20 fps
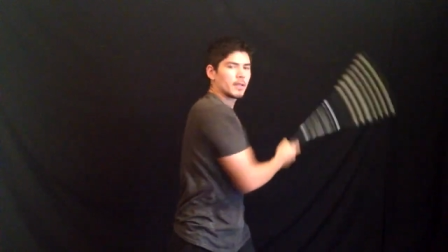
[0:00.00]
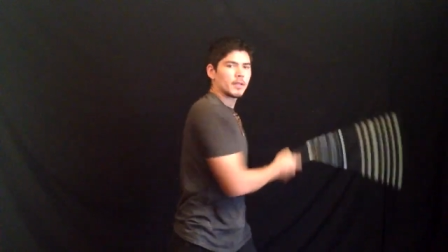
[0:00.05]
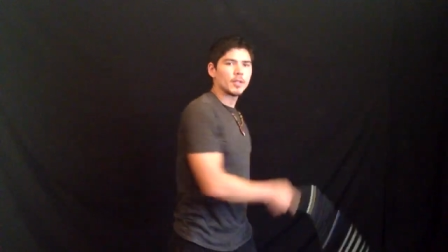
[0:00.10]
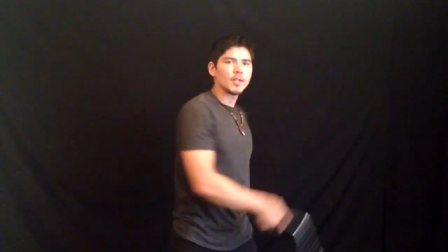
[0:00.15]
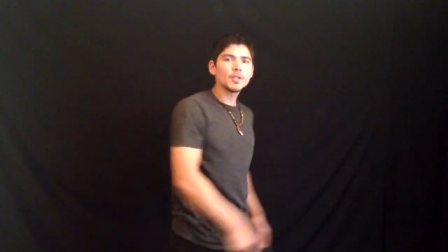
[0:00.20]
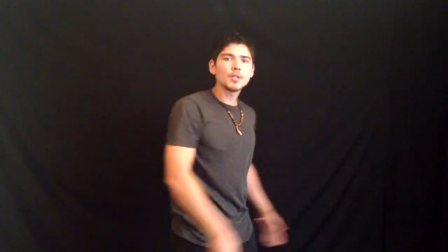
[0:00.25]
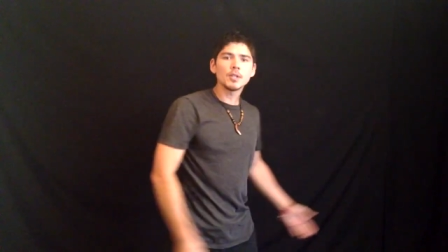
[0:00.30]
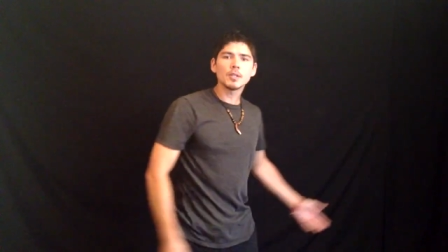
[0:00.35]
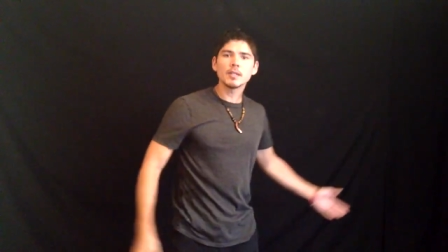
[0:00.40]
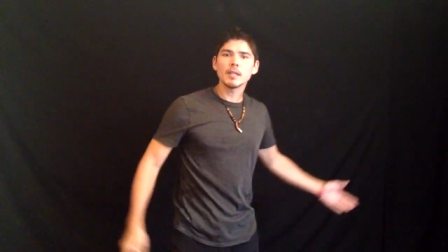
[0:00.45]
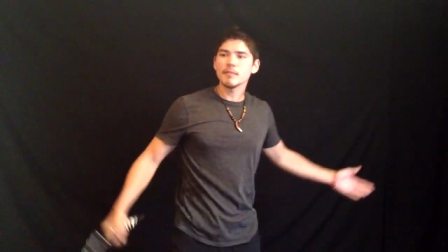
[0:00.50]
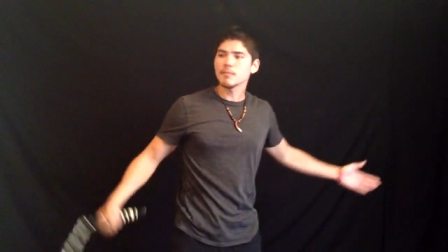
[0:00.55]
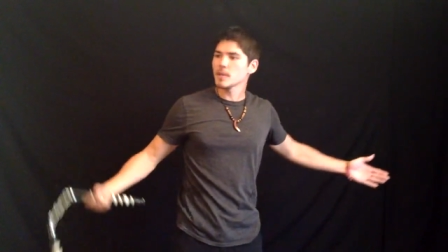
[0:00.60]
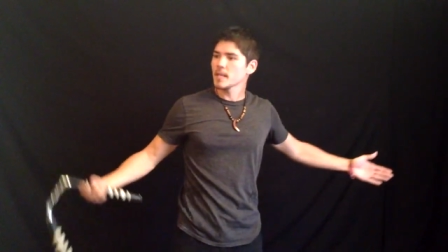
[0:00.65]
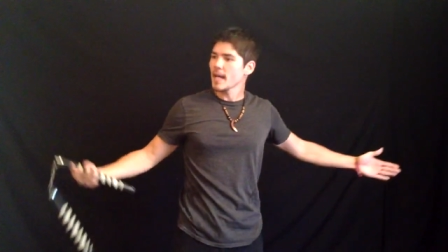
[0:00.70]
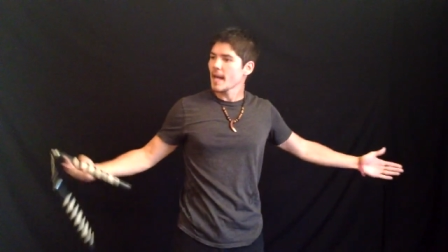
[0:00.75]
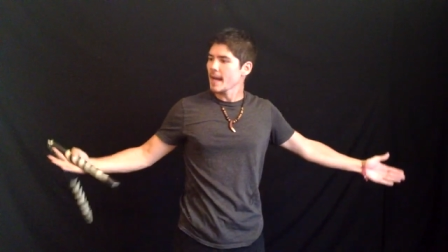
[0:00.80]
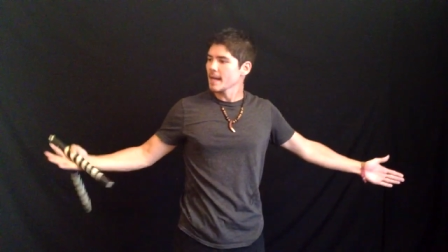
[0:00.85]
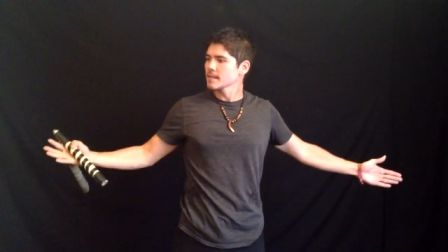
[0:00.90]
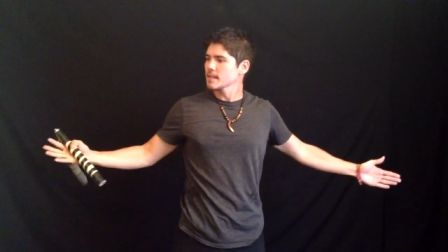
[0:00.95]
this should give
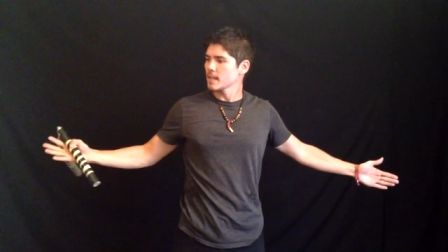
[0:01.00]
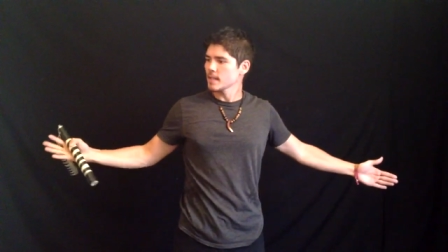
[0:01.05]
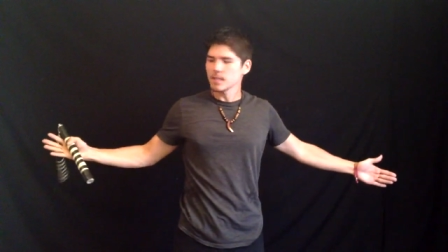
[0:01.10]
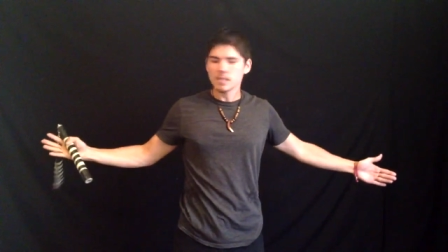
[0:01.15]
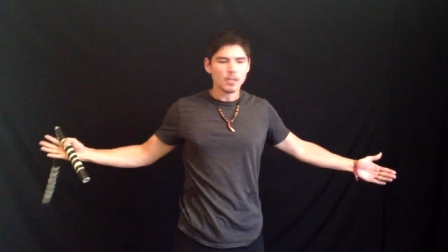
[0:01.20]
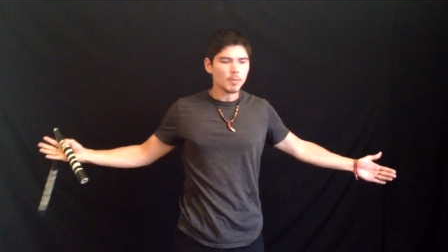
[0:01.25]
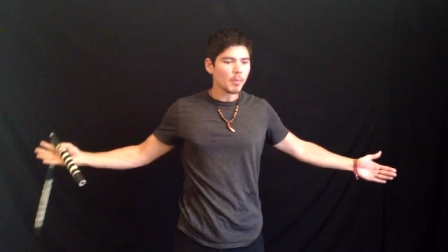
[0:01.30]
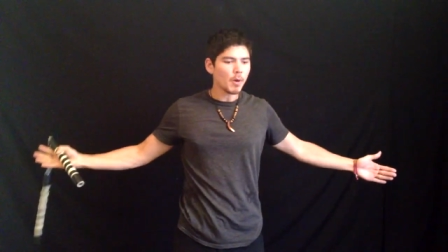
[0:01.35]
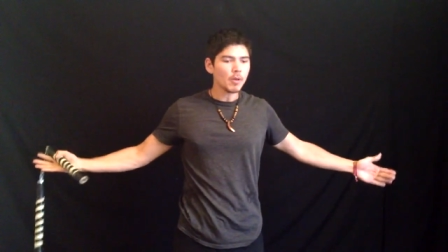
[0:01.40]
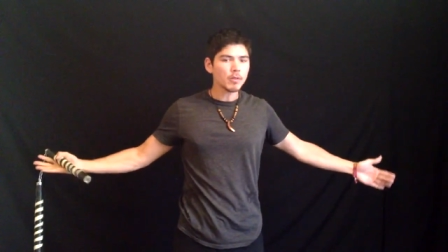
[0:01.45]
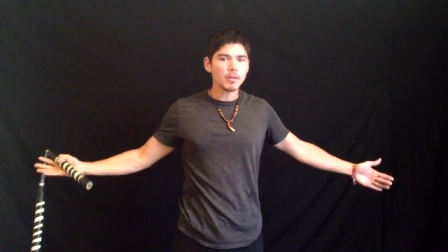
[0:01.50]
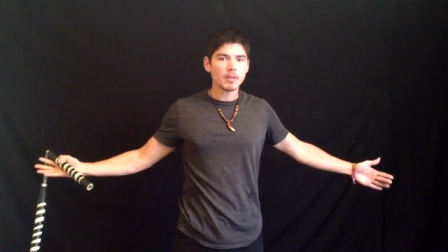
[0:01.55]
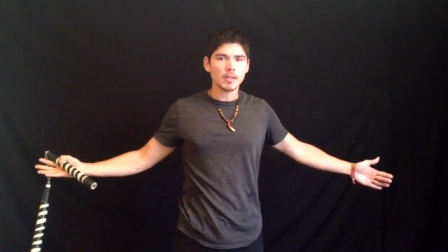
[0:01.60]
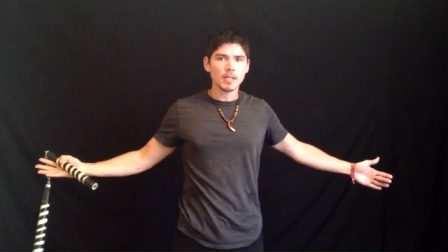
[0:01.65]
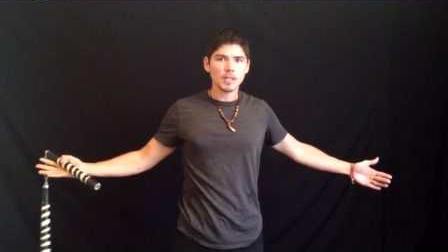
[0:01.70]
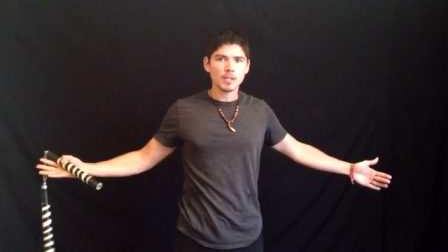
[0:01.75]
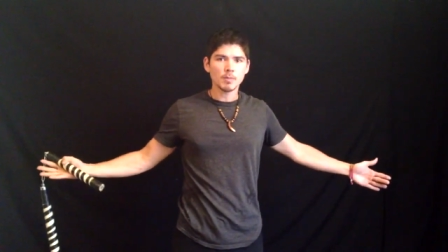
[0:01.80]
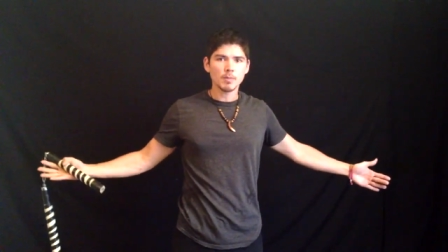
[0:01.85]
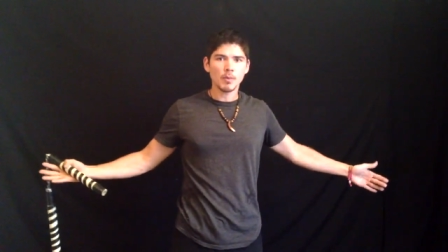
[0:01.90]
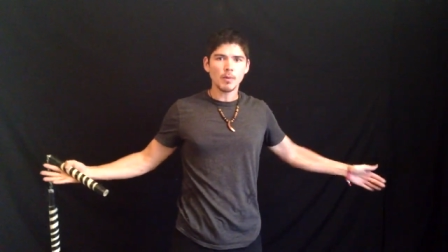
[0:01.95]
me access to both of
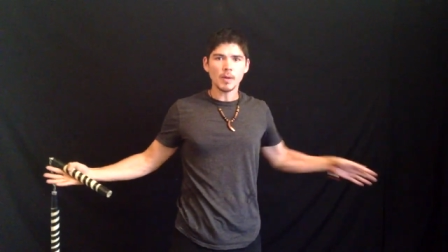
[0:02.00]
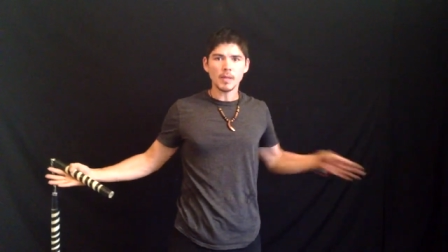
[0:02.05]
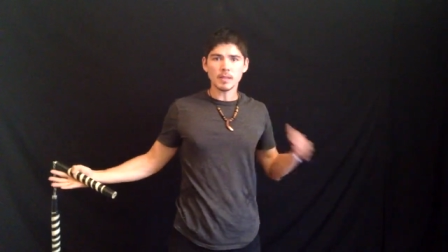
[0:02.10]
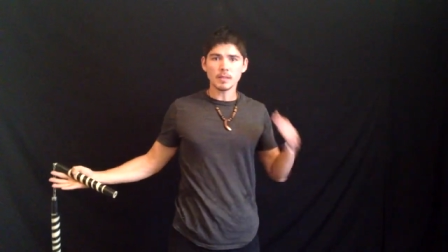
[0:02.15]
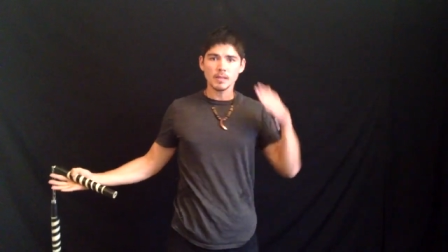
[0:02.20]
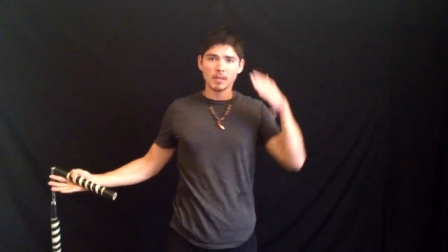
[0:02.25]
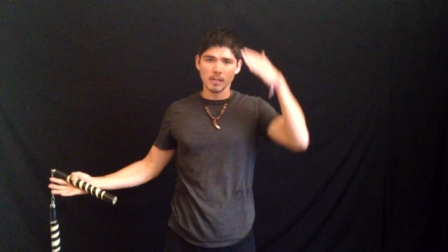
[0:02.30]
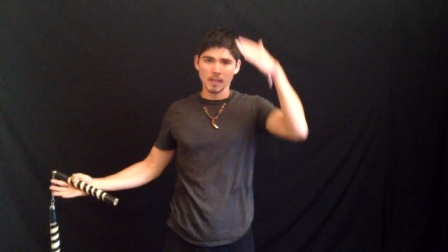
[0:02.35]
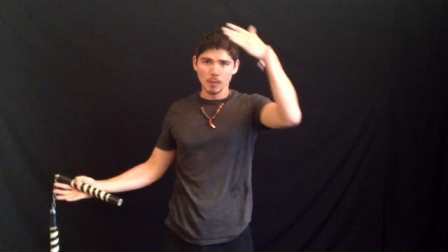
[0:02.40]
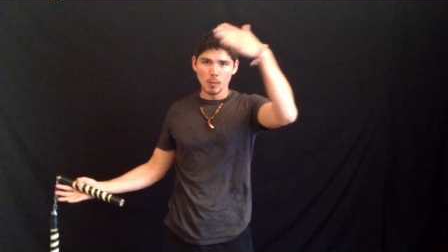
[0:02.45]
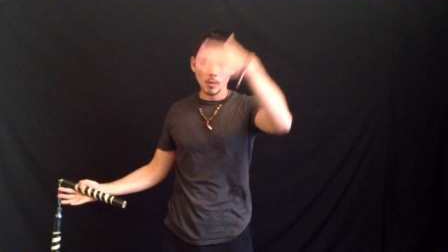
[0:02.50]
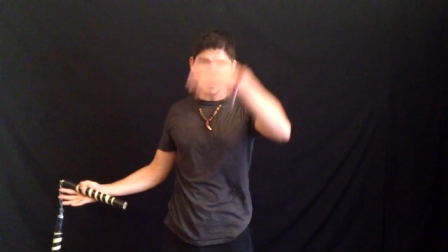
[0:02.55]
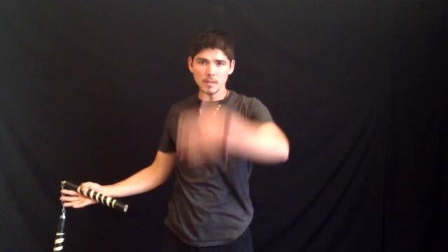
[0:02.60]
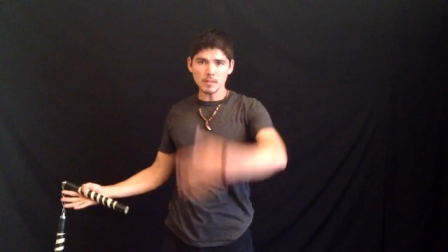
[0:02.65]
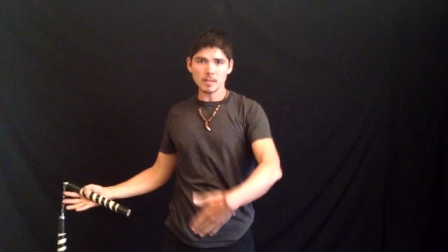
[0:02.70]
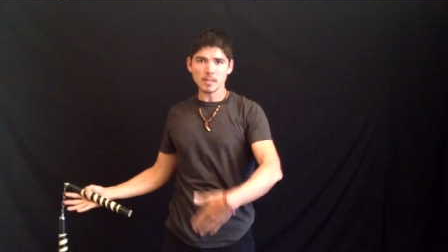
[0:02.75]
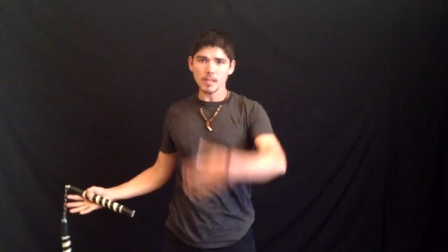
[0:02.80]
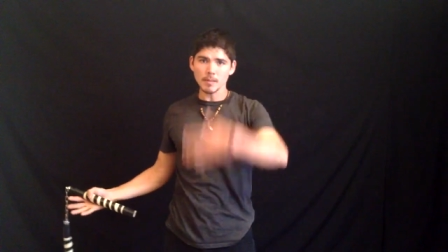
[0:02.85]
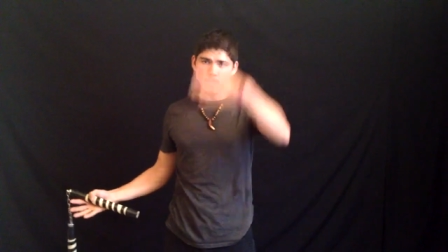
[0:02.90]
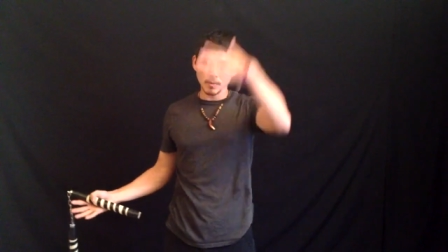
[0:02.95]
these points while
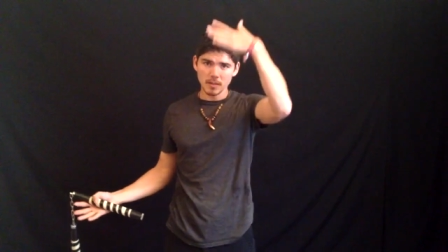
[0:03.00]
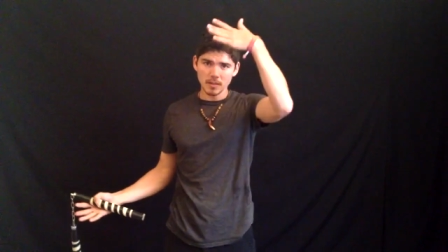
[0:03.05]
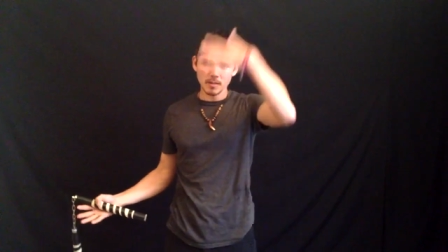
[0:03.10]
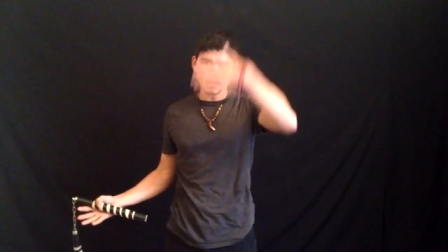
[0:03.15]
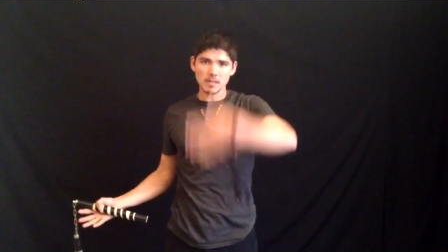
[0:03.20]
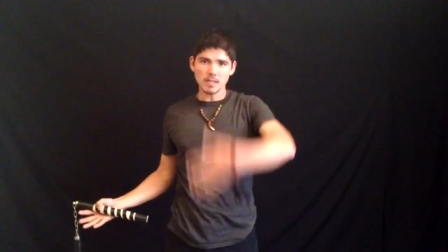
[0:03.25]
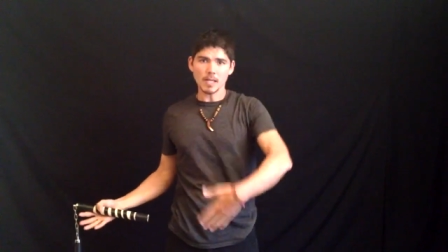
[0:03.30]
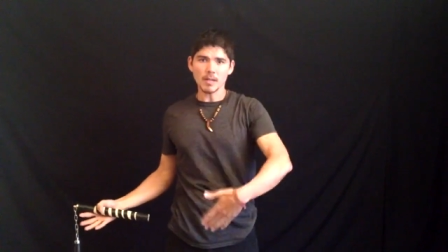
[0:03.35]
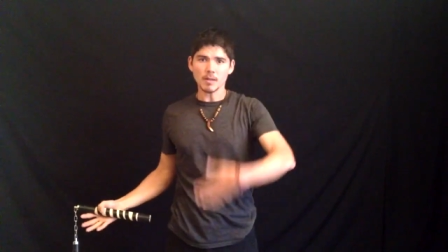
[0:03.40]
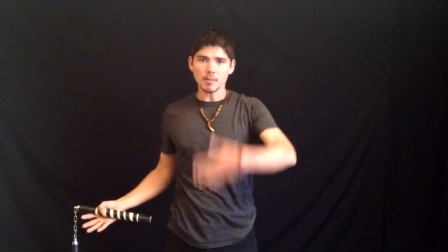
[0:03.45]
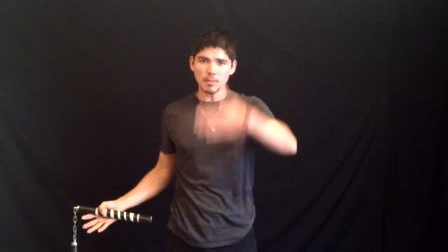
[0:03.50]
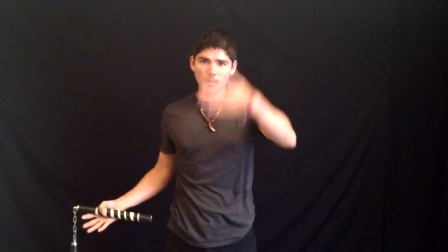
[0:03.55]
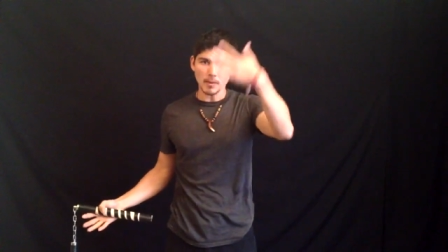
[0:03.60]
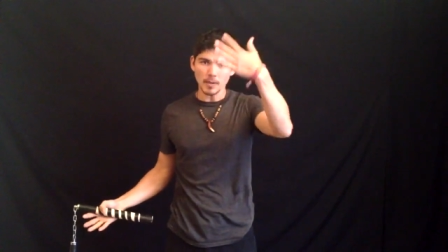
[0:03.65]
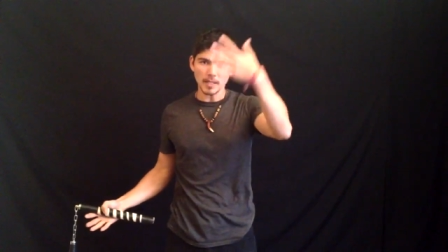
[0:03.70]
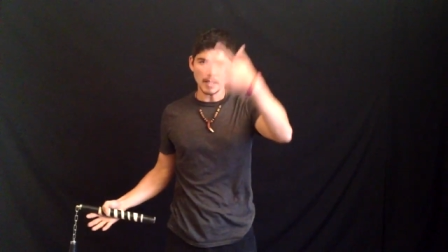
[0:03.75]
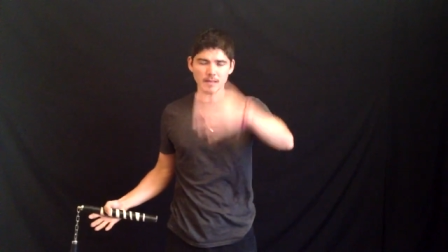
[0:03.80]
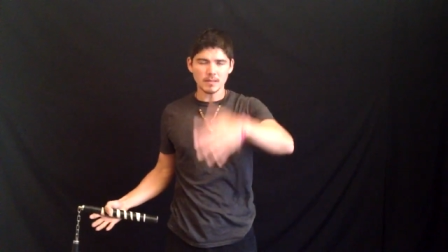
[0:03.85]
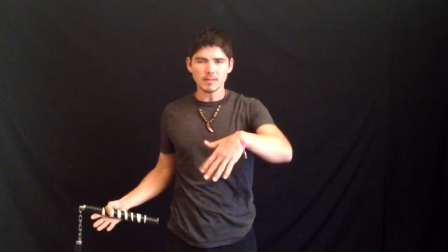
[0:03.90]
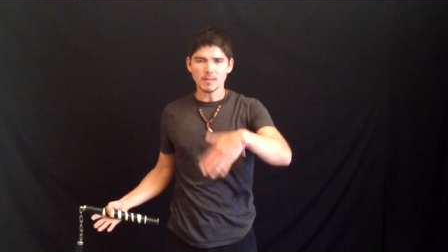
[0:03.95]
skipping the center
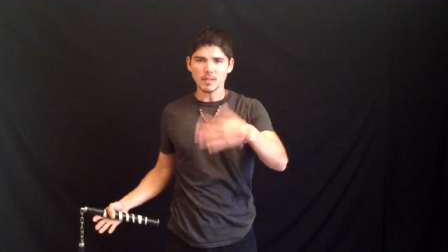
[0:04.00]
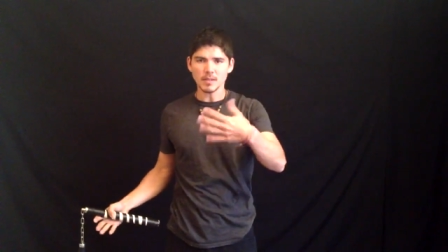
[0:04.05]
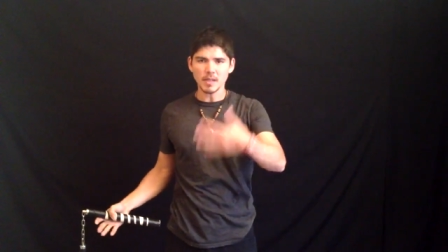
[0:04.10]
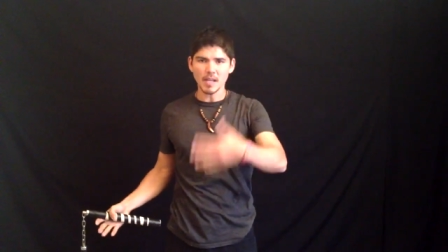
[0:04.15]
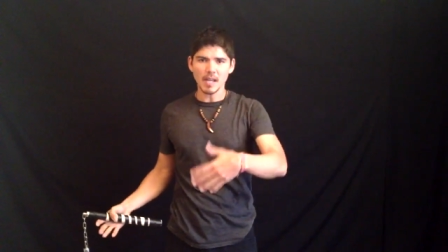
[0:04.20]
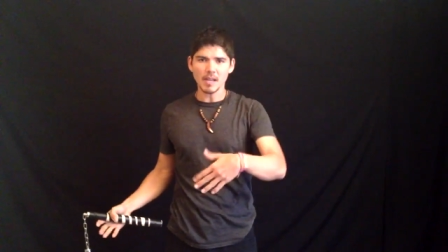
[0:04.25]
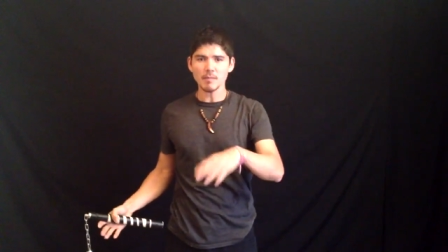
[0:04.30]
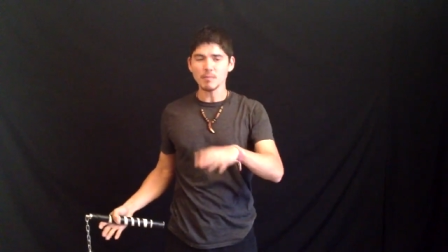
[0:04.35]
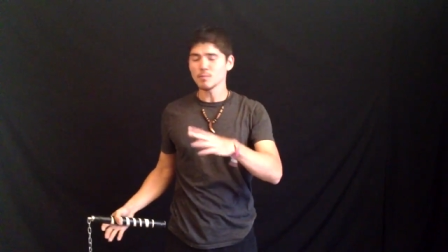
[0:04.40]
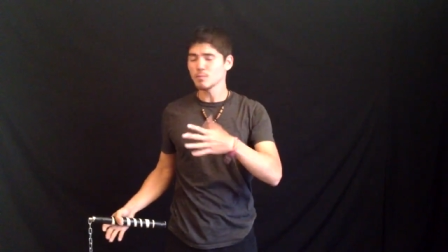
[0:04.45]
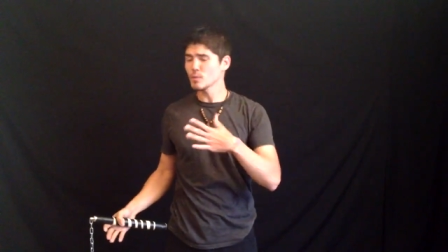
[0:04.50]
point, okay?